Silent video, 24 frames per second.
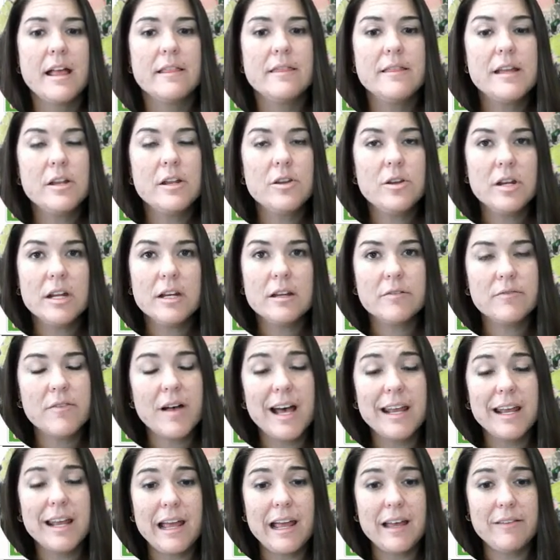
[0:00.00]
Then you need to
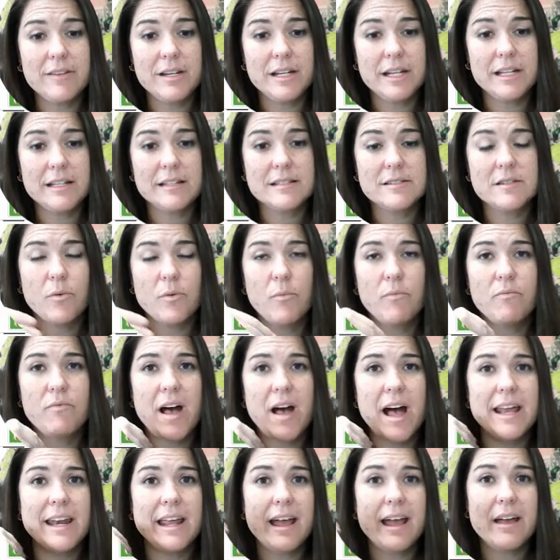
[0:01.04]
find evidence.
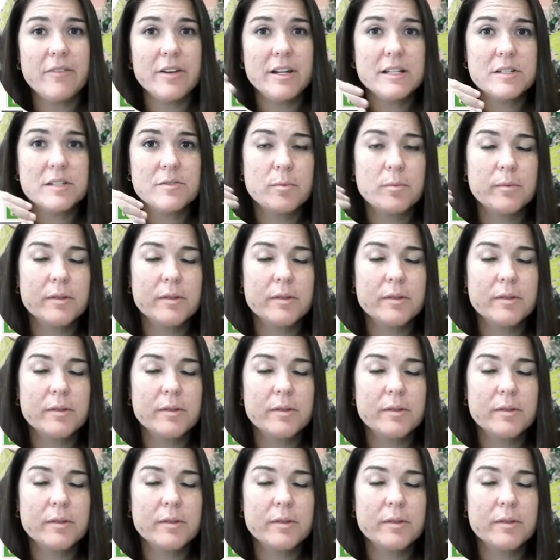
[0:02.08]
Find evidence